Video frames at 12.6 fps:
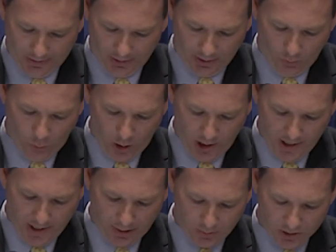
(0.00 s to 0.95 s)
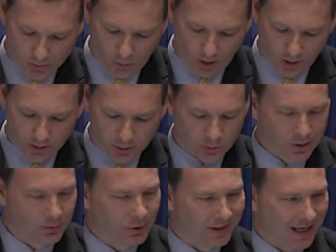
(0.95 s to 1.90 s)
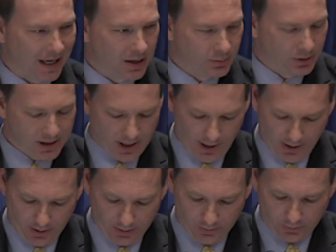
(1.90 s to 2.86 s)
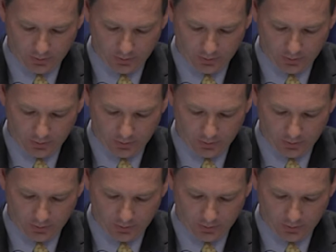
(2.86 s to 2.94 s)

uh, one, how much water do we reliably have?